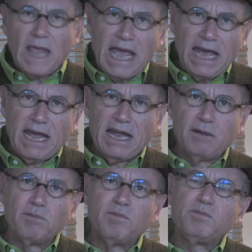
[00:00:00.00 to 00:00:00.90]

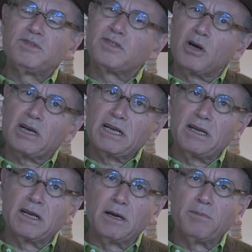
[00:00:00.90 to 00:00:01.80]
and started a
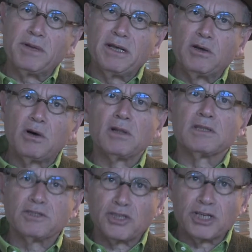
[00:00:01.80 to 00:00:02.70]
company called
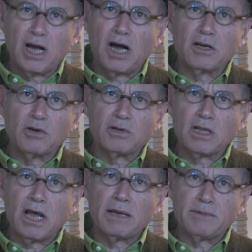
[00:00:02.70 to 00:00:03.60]
the Chicago
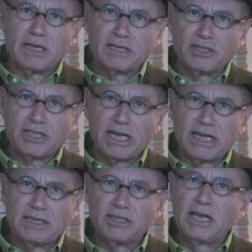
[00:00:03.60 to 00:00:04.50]
Climate
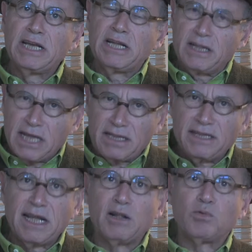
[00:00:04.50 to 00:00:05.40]
Exchange that
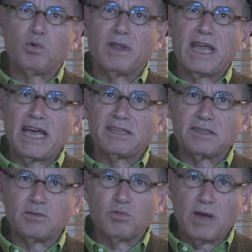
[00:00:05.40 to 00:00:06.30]
dealt with
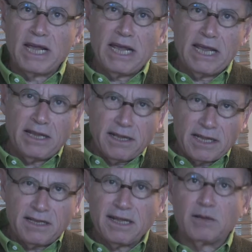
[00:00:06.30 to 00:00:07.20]
acid rain,
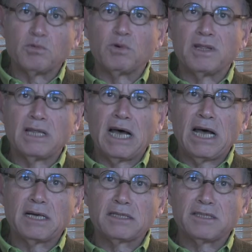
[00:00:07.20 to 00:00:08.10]
that dealt with
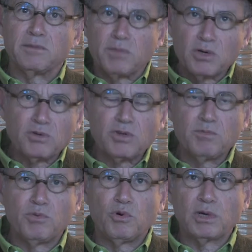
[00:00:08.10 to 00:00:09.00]
NOx, and most
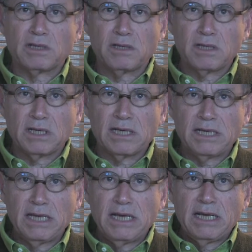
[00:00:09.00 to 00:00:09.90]

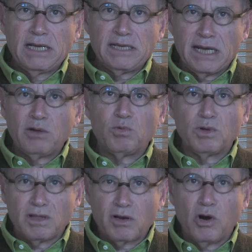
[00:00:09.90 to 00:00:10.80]
importantly, dealt
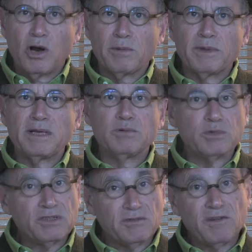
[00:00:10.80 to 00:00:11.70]
with carbon. It
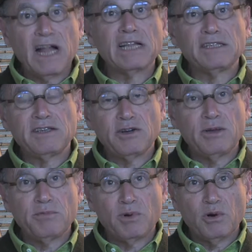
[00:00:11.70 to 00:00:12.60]
was a
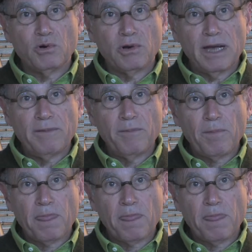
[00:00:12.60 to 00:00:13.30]
voluntary program.